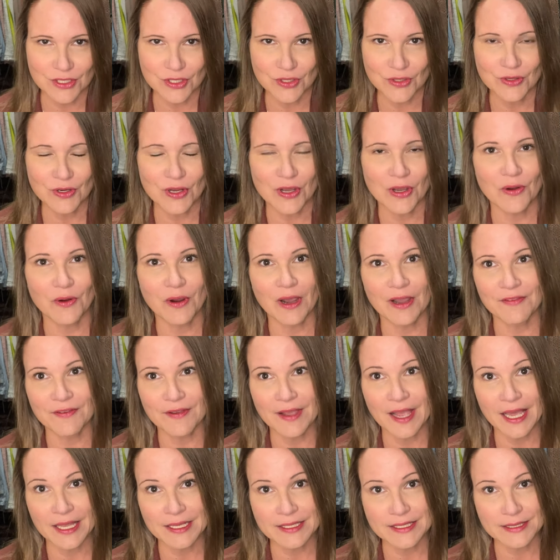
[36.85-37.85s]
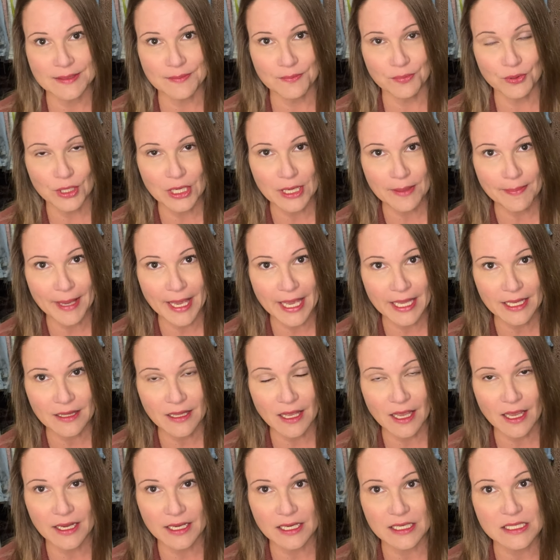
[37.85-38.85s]
You know, I've had some pretty bad
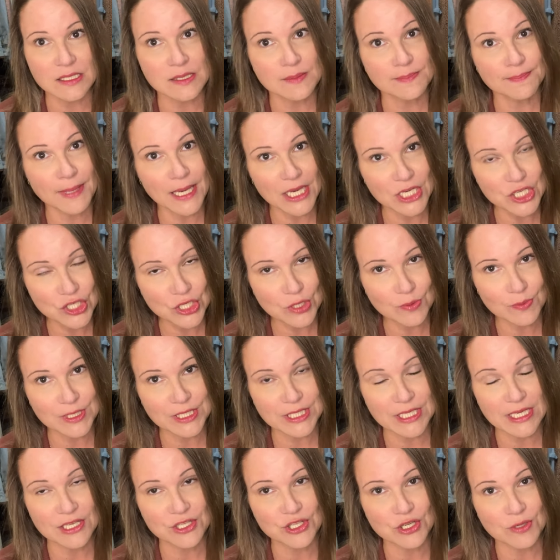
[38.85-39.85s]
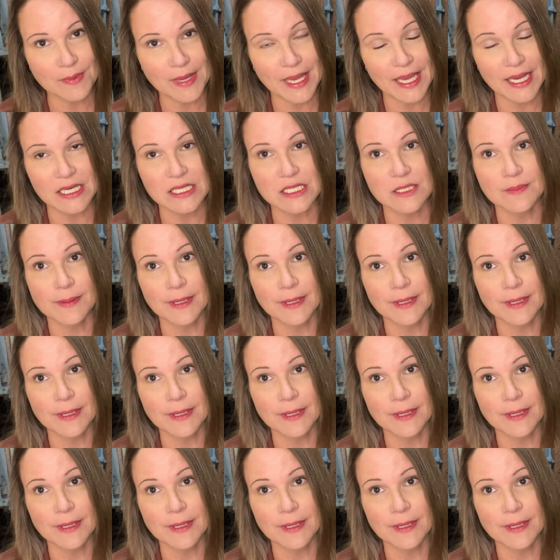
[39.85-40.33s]
luck, especially with TJ Maxx,